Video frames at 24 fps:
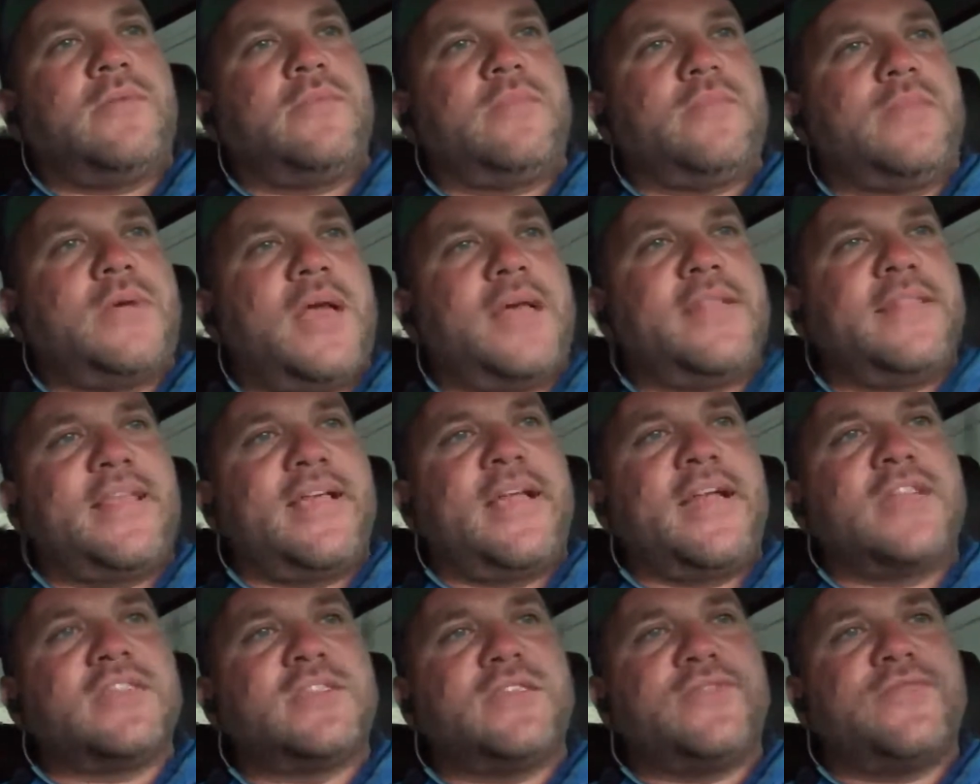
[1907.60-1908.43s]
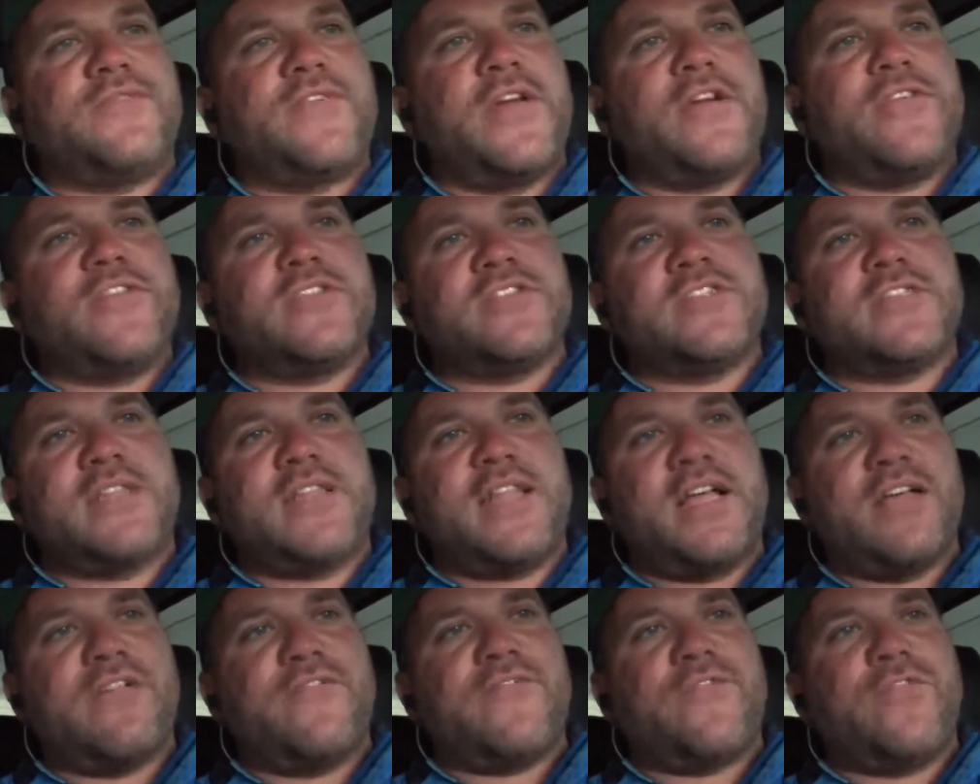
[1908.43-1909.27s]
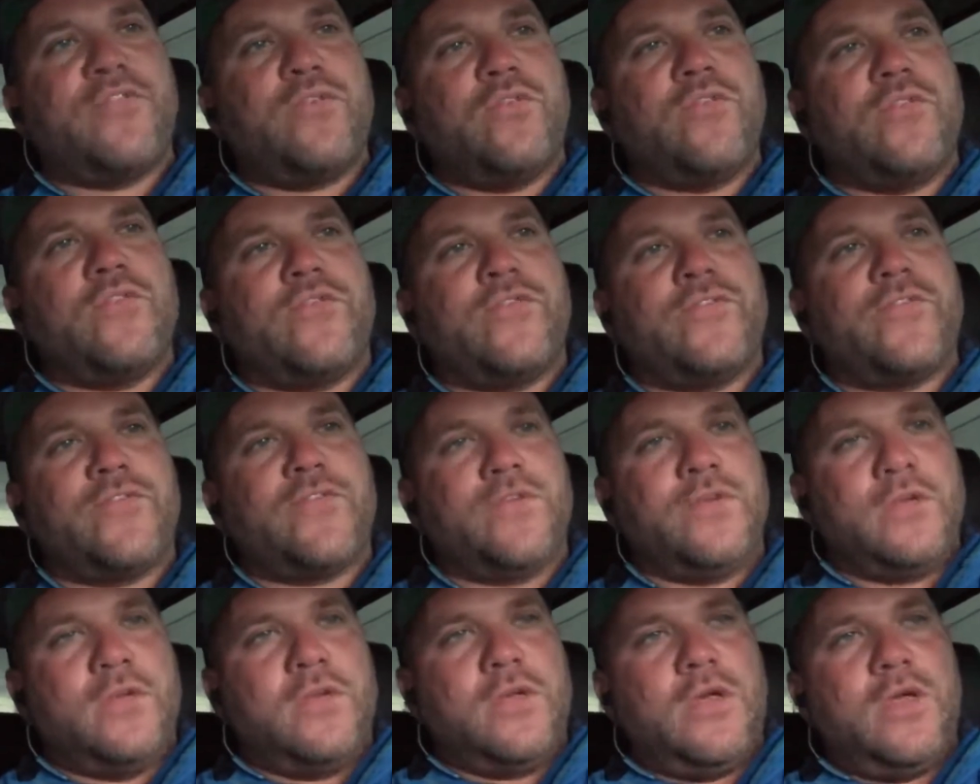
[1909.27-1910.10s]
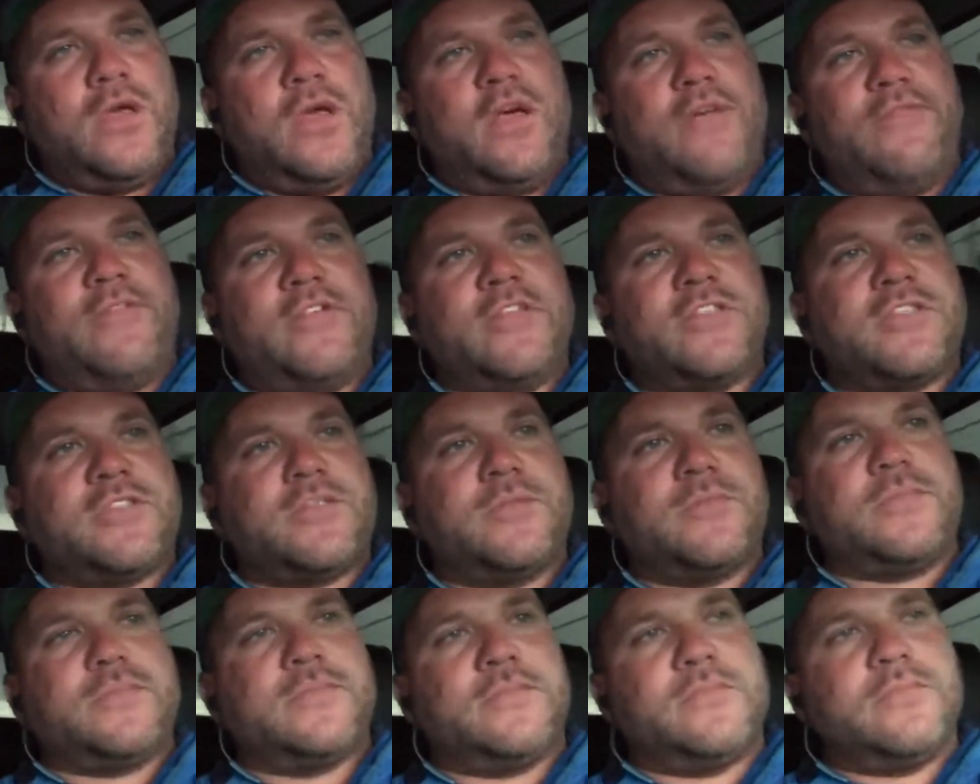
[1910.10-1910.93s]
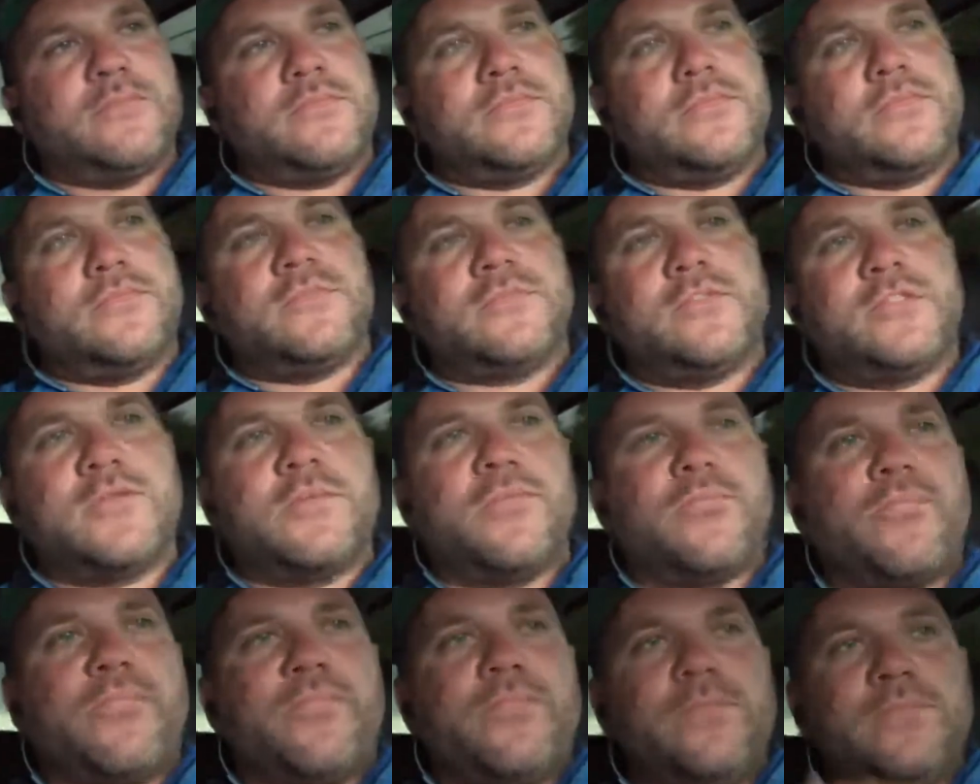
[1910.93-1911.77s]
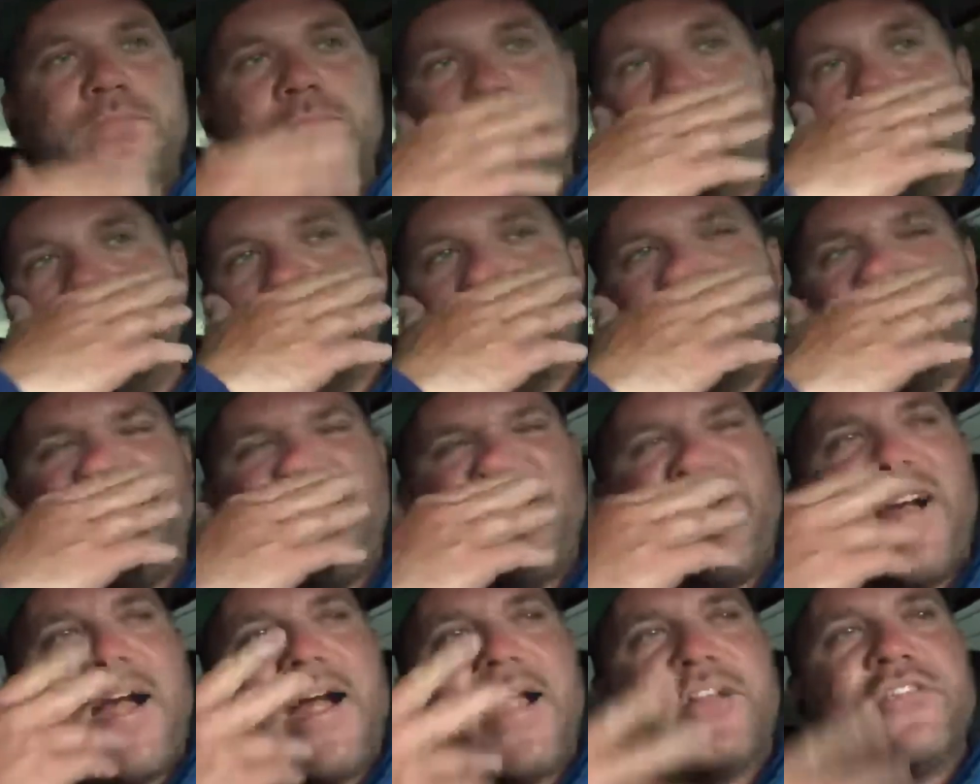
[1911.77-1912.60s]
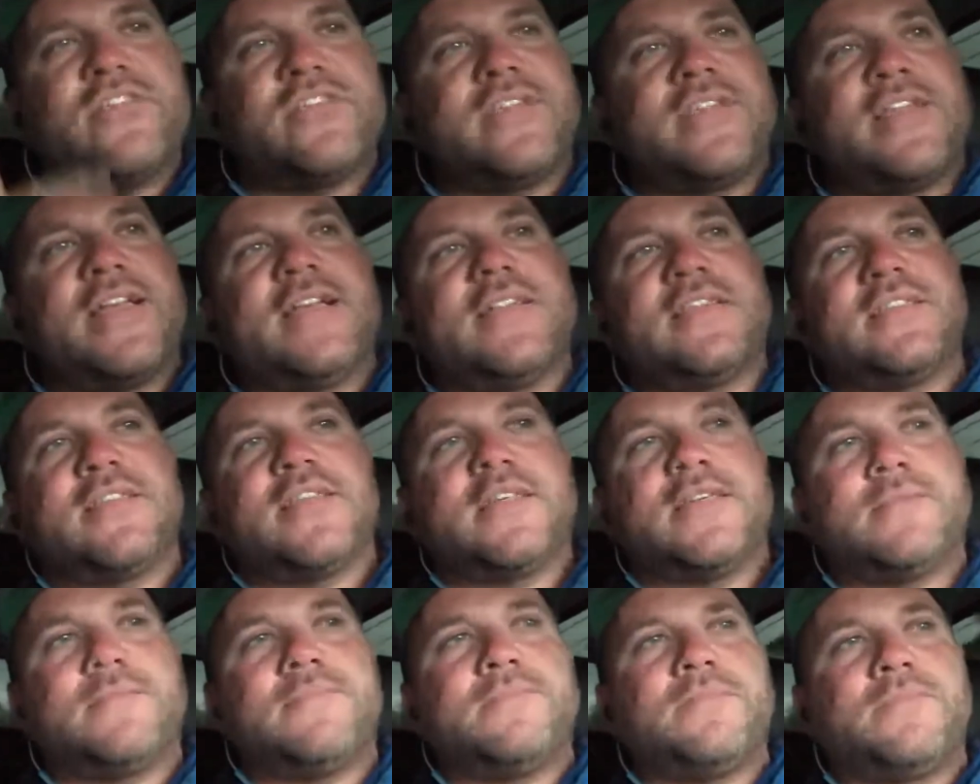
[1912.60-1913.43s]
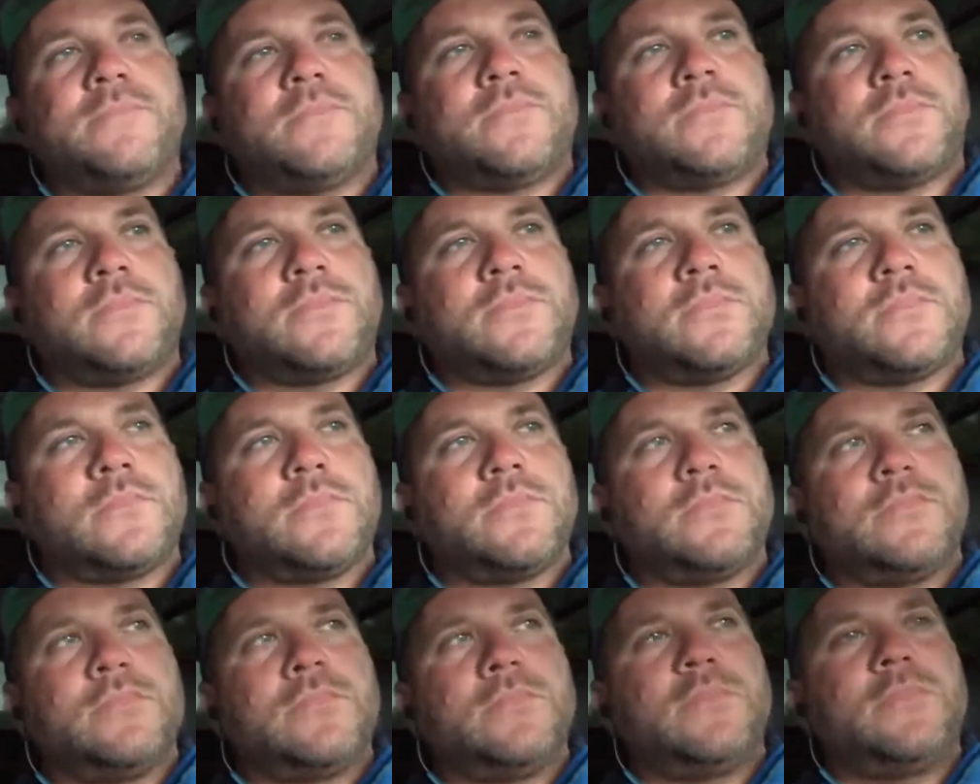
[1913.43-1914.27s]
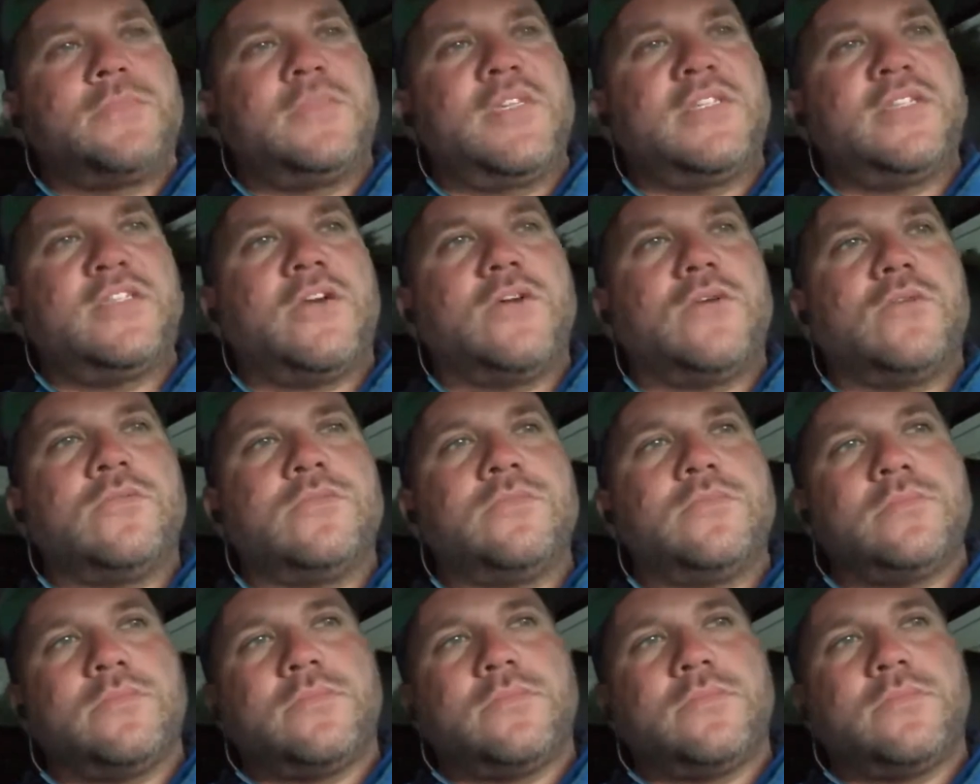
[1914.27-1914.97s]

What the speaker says: I think it's a very select few of us providers that don't.